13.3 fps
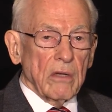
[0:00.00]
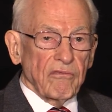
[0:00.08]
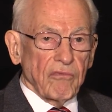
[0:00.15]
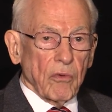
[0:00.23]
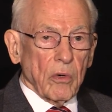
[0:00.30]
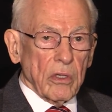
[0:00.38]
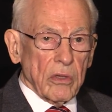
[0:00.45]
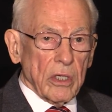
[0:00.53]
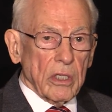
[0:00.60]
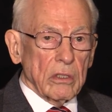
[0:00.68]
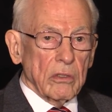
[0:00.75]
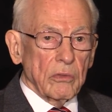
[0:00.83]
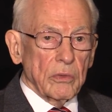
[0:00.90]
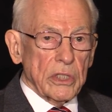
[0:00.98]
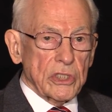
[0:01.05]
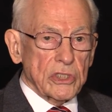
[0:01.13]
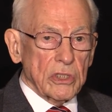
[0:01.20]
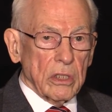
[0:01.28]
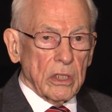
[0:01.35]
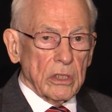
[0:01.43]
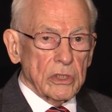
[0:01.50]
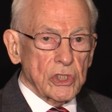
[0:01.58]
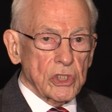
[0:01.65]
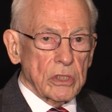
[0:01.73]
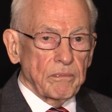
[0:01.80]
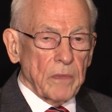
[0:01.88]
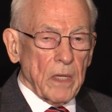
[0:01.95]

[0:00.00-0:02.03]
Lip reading: for their research.